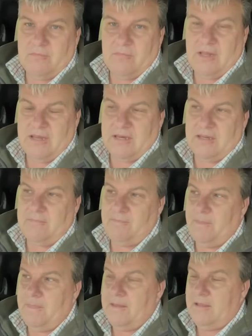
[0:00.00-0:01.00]
lady.
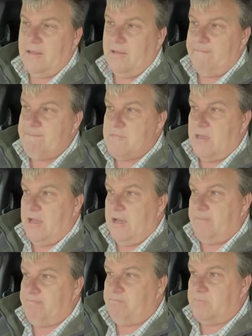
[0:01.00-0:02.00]

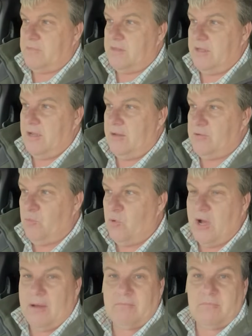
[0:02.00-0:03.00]
I'm going to walk
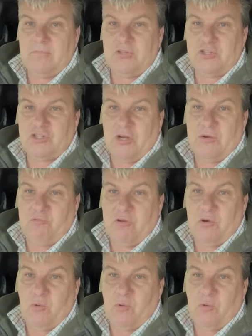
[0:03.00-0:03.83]
up and just show you pretty